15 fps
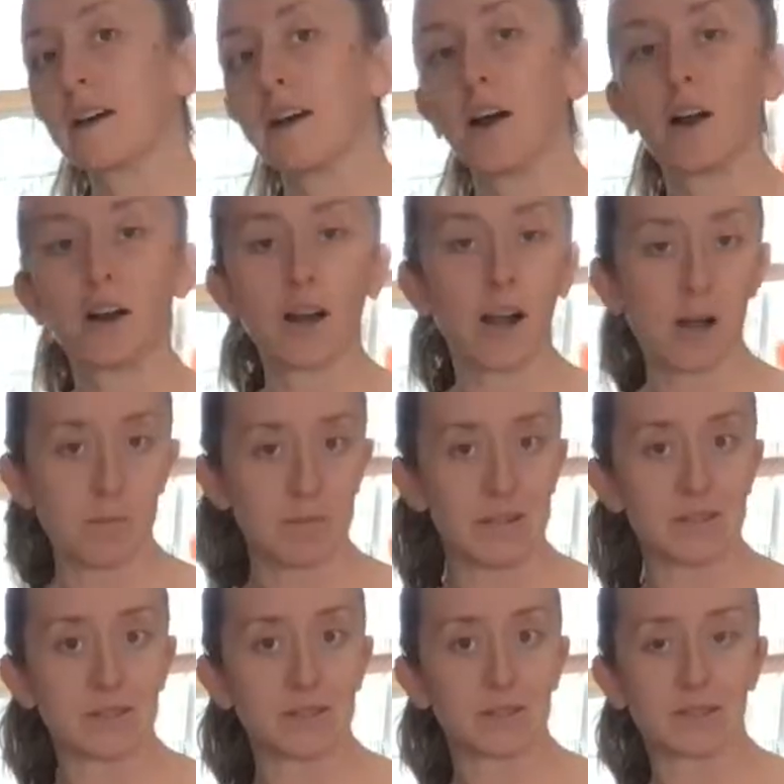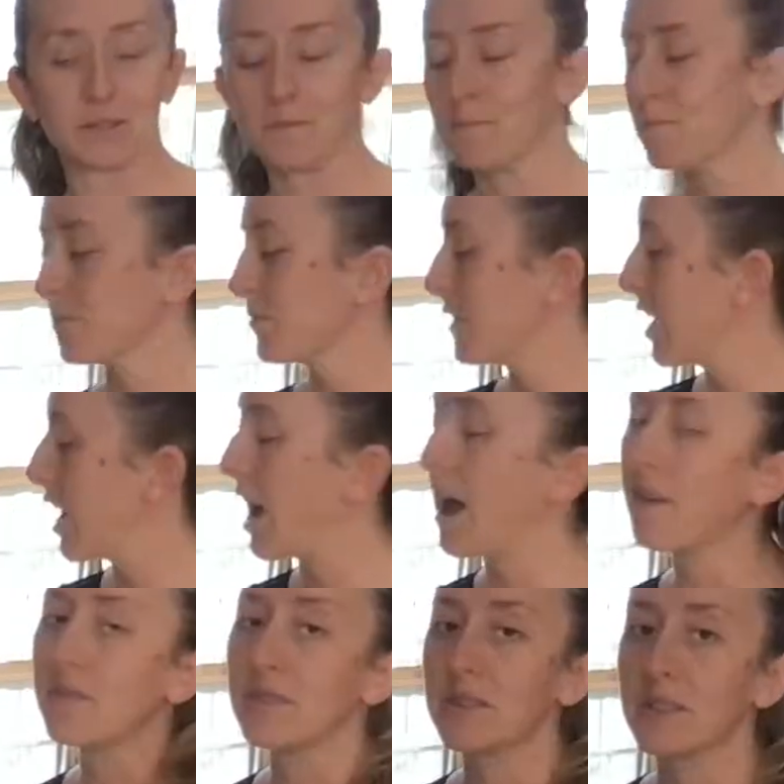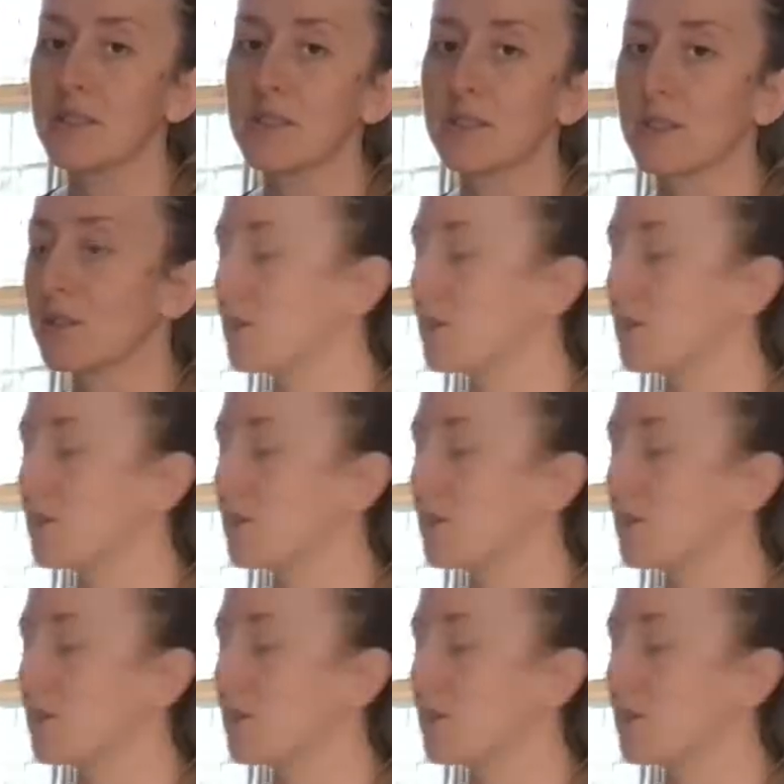our hummus. I haven't done this in